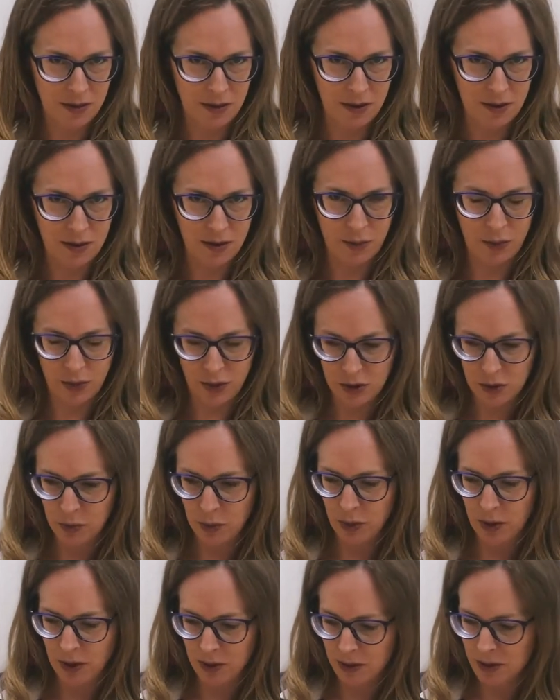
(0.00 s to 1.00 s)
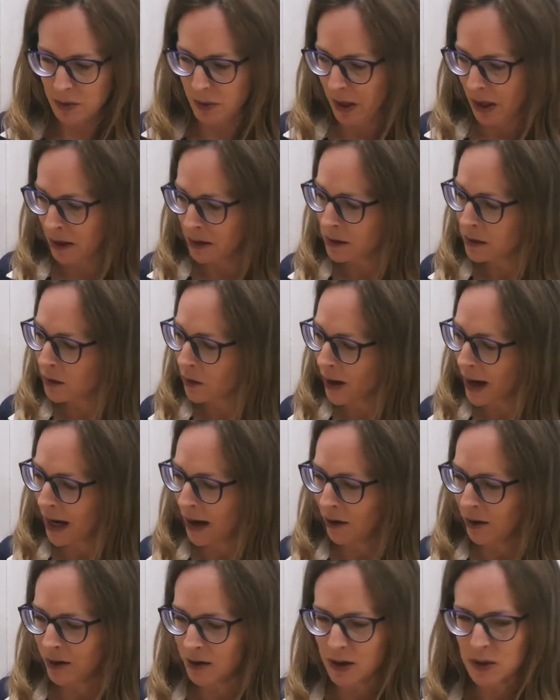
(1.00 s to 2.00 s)
Those are Prospero spells or
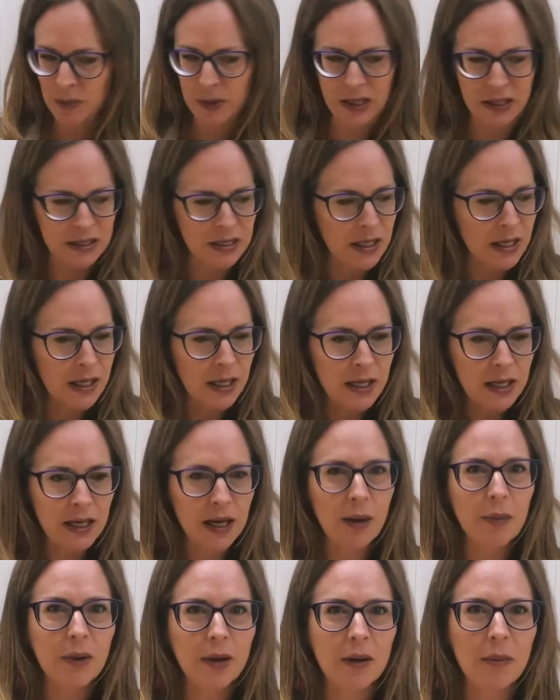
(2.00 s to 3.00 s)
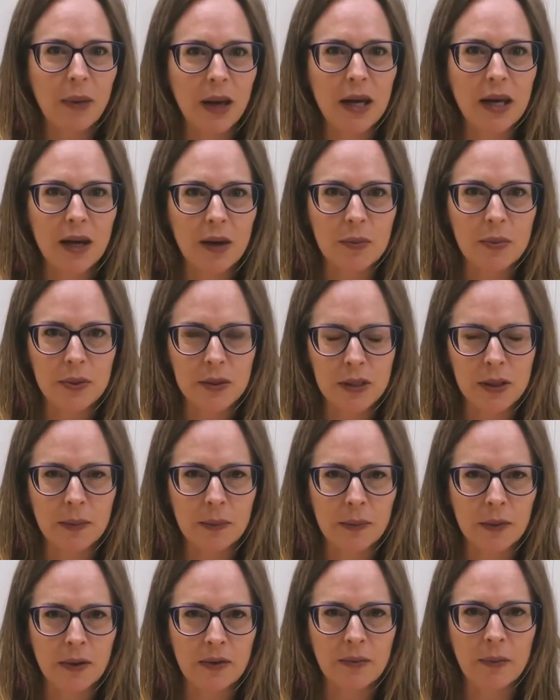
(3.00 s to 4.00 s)
Ariel spells. Now I'm going to make up
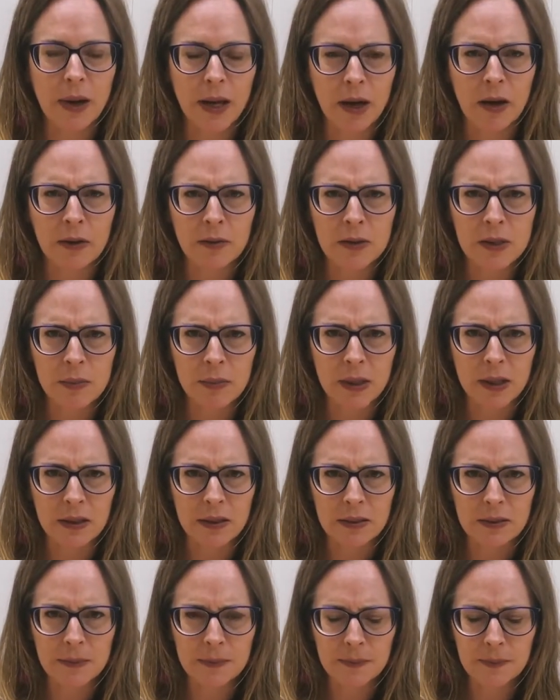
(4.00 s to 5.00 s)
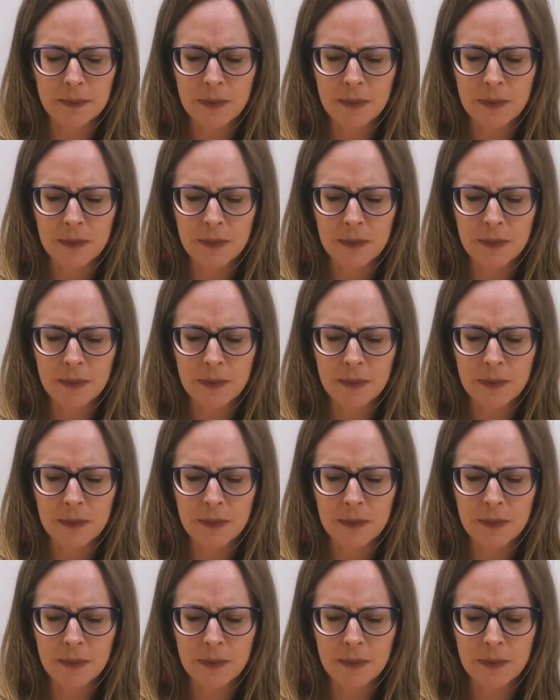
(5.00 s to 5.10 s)
some of my own spells.